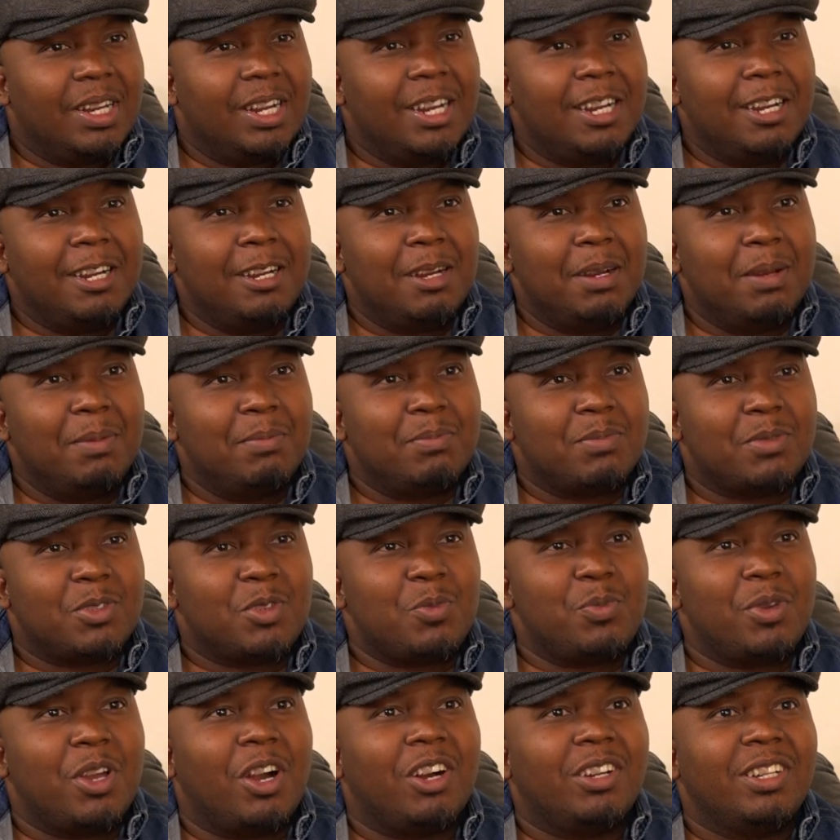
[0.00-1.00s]

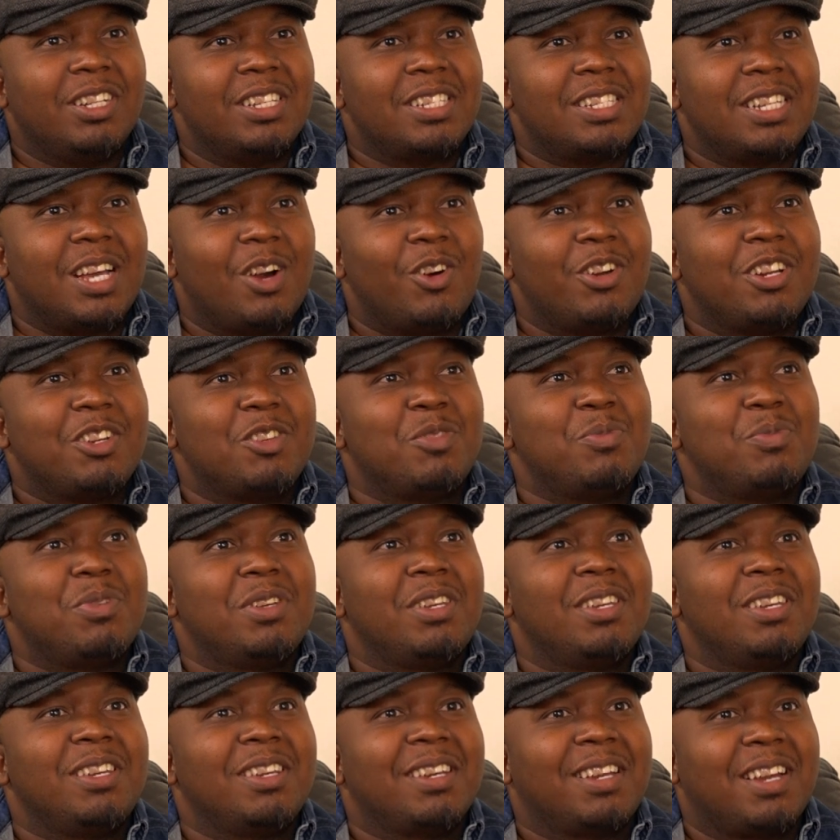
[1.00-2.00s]
To be honest, I wanted to
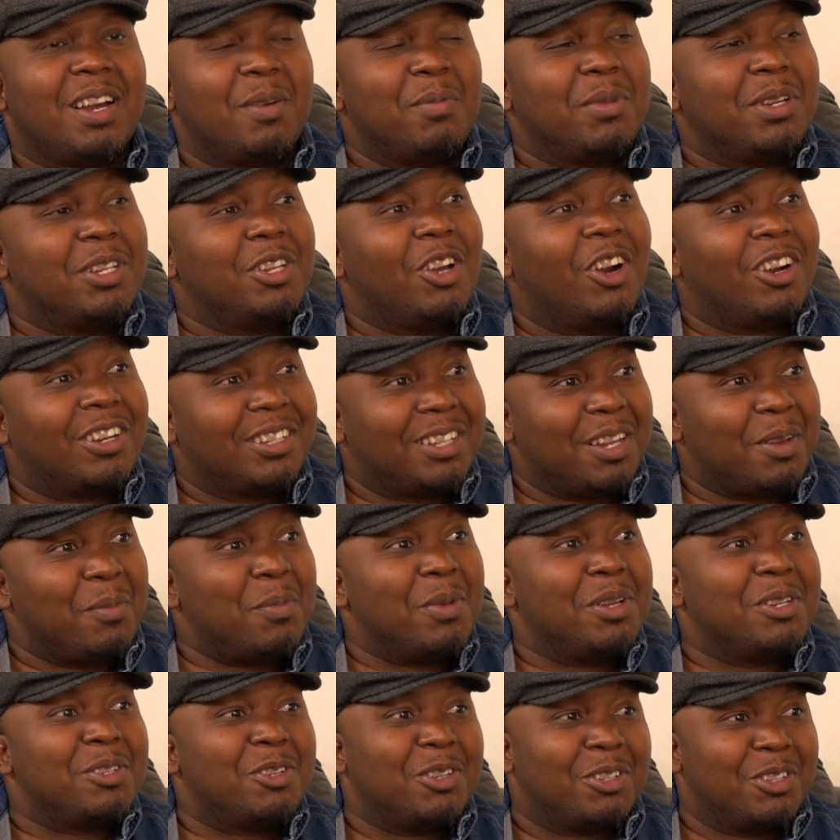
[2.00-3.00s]
become a doctor, a
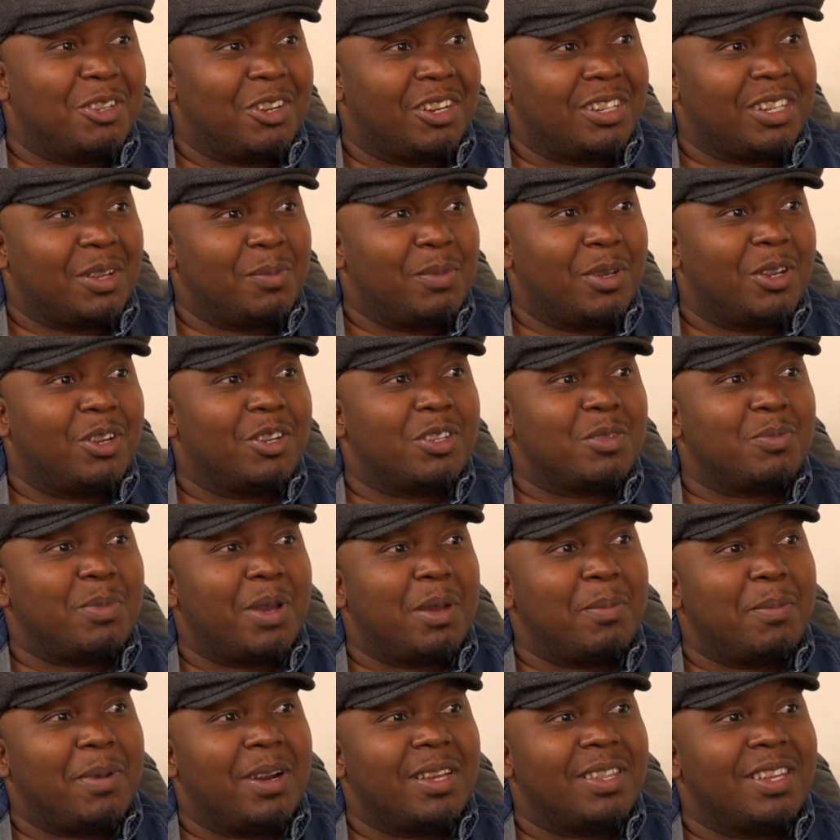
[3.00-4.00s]
medical doctor, because
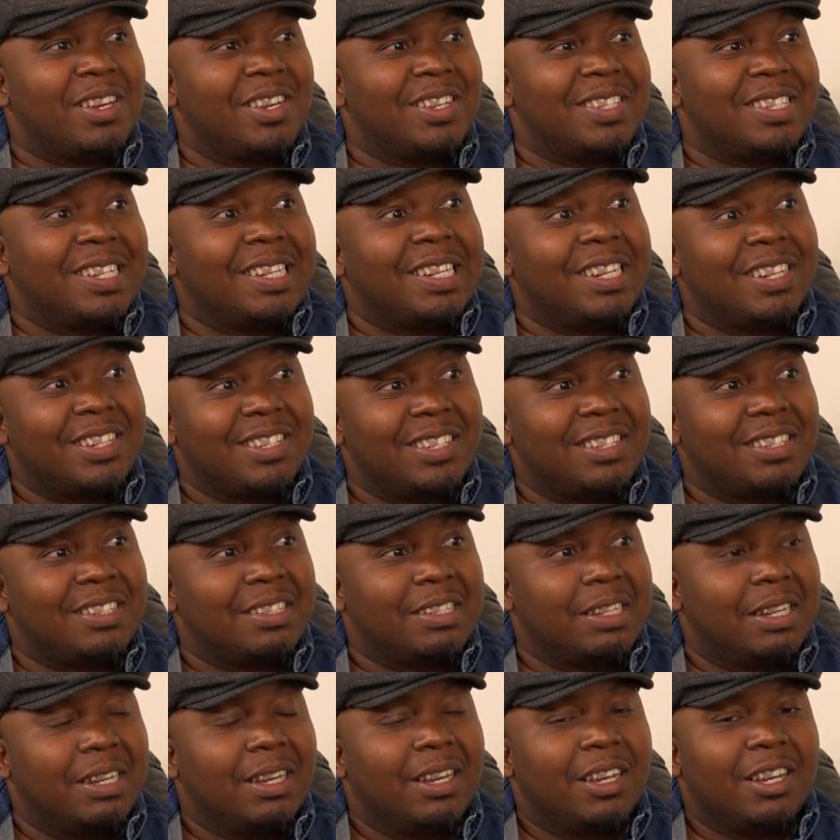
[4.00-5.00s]
my mother is a
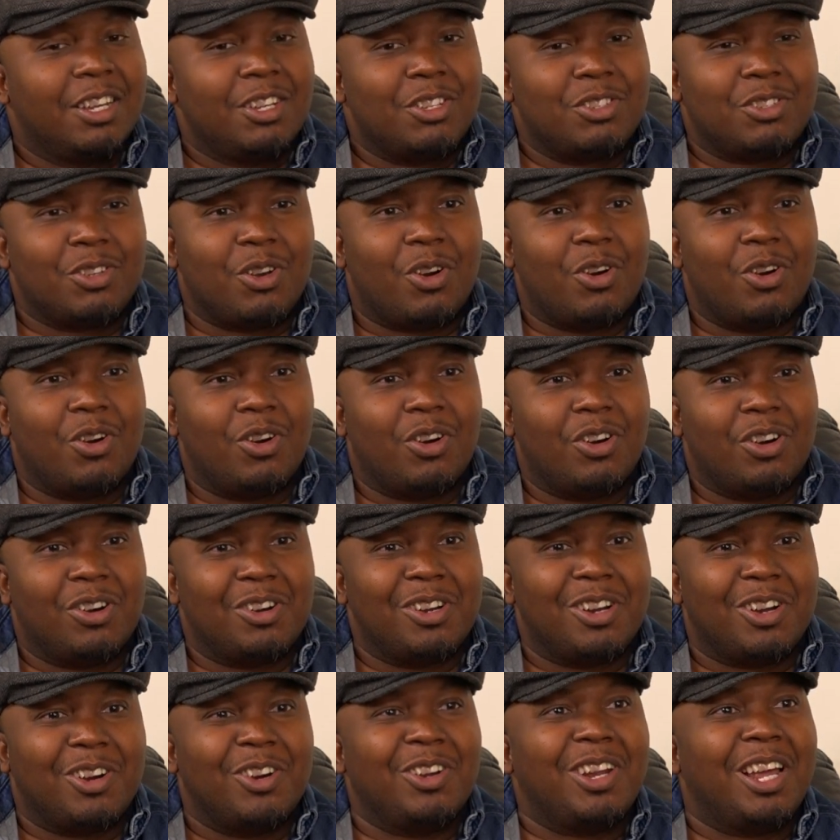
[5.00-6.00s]
nurse. So
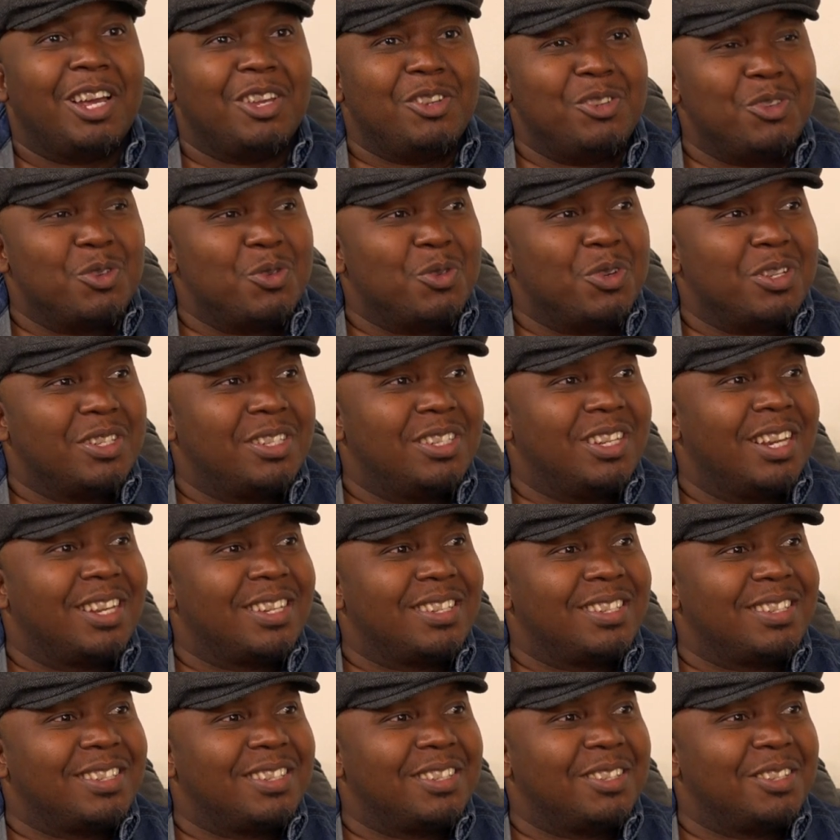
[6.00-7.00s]
all I knew was
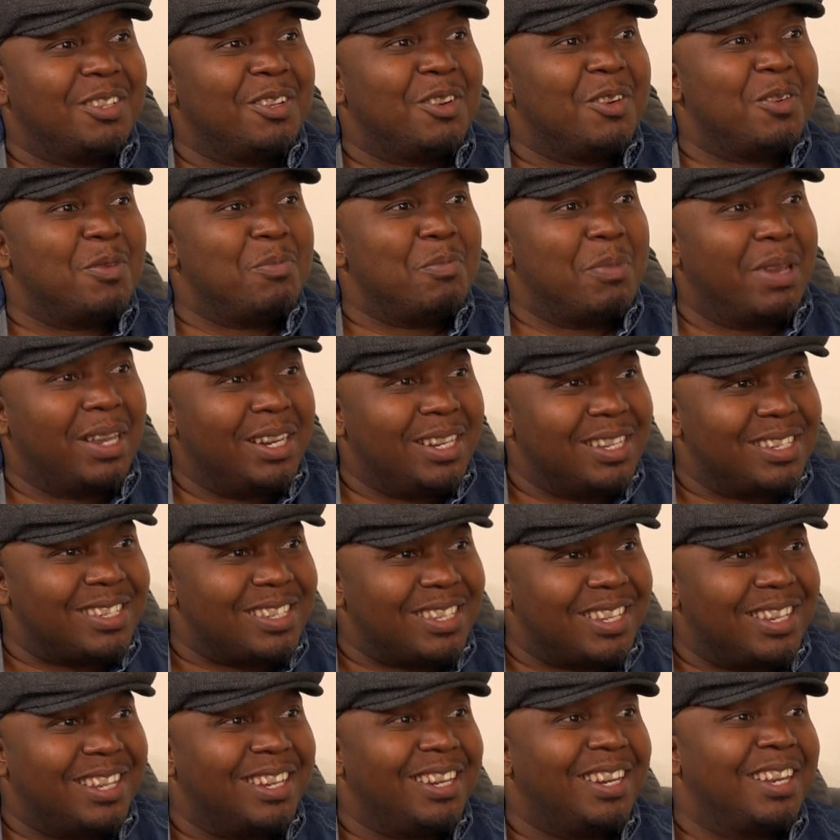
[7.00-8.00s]
just, you know,
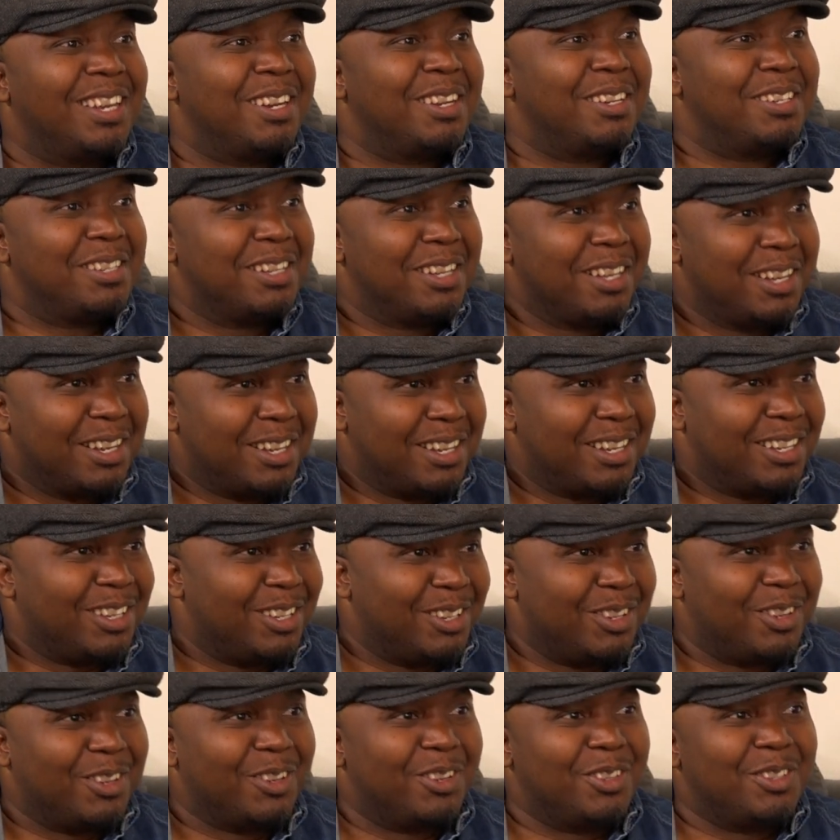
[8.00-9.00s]
medicine and,
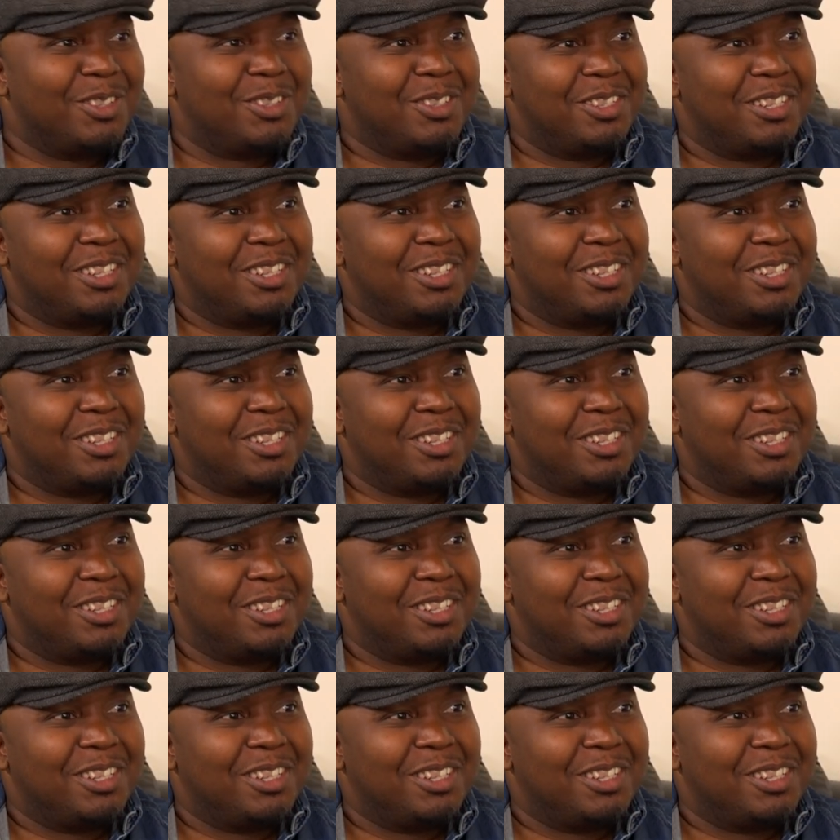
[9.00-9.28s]
you know,